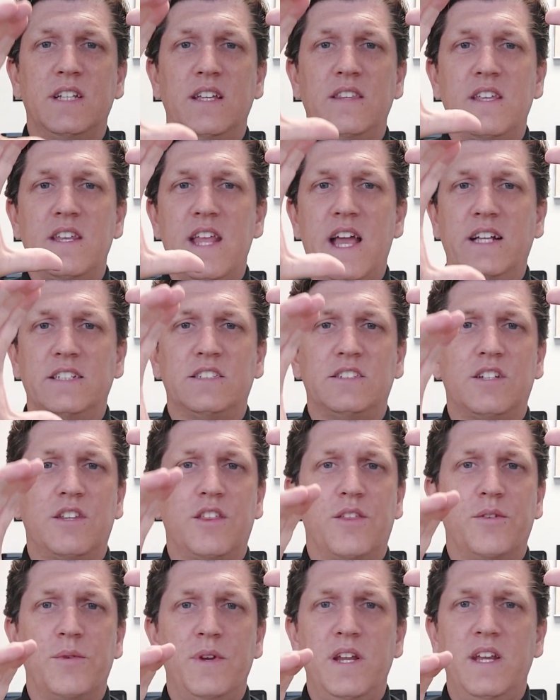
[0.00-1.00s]
in the
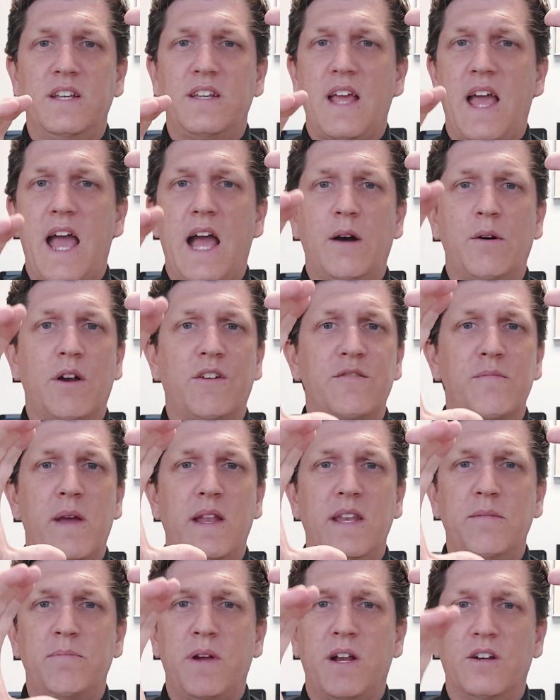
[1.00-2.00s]
next 3 to however
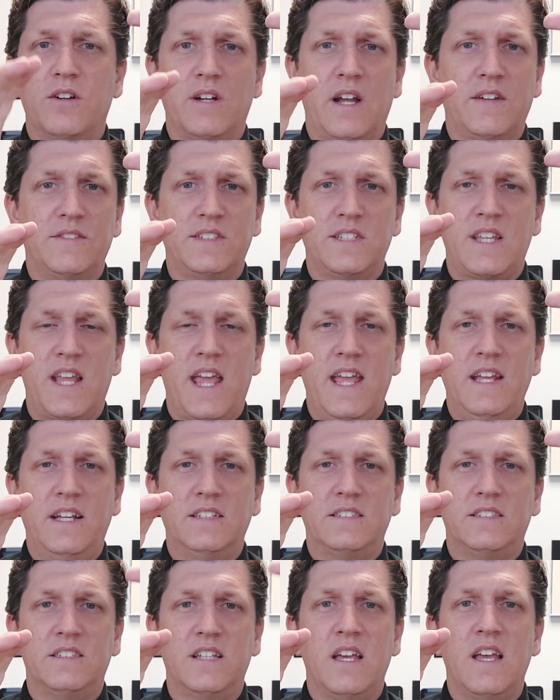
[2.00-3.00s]
many paragraphs it
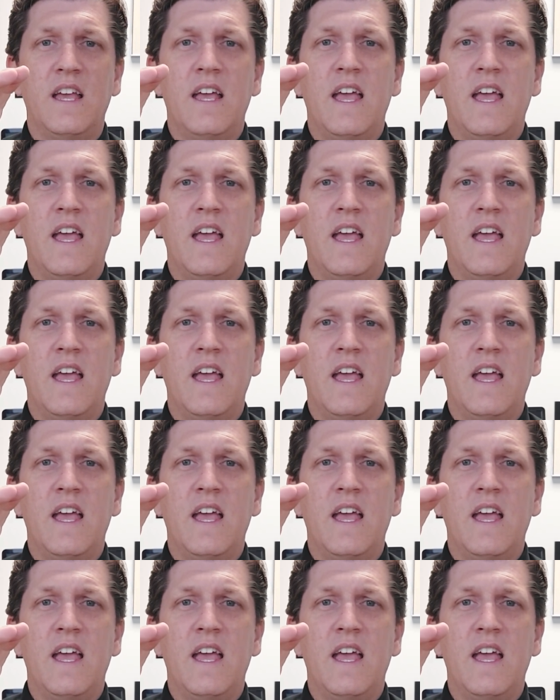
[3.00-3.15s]
takes.